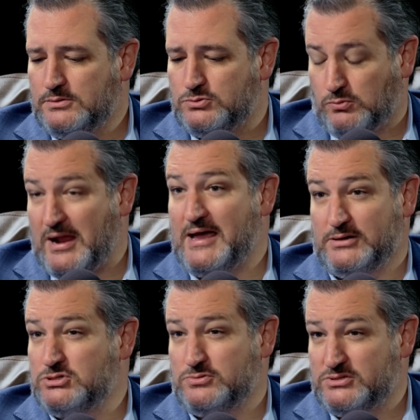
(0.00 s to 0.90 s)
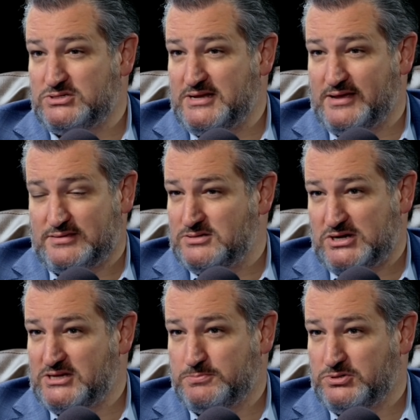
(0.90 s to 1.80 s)
dragged to his death in
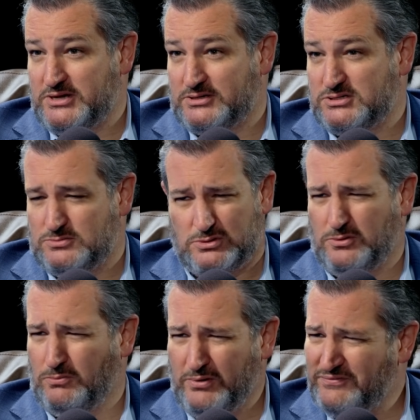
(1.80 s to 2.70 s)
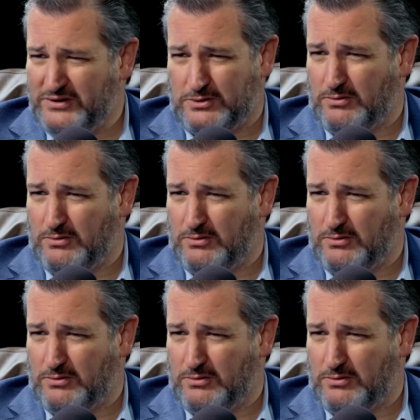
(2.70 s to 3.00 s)
Jasper, Texas. It was a horrific